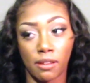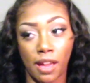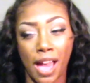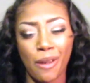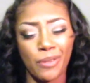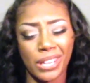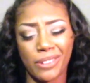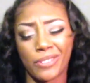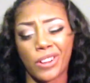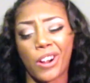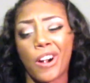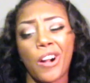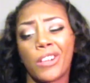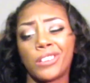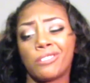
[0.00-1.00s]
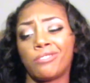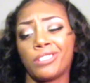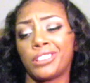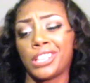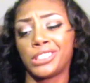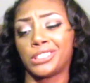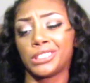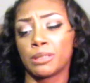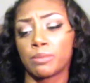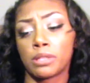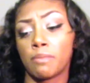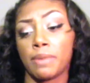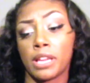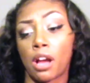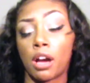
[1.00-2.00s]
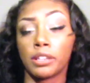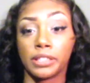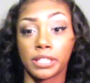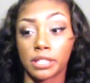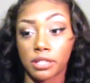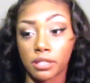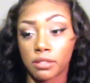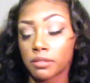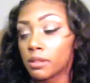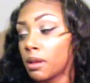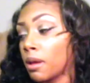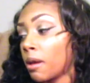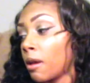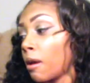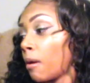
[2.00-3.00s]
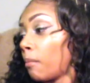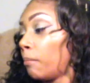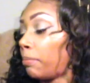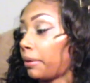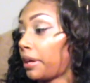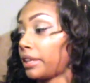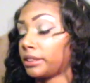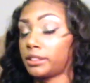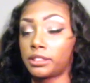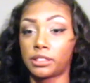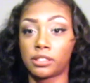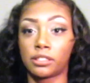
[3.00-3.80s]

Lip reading: I wouldn't even call it a relationship, to be honest, but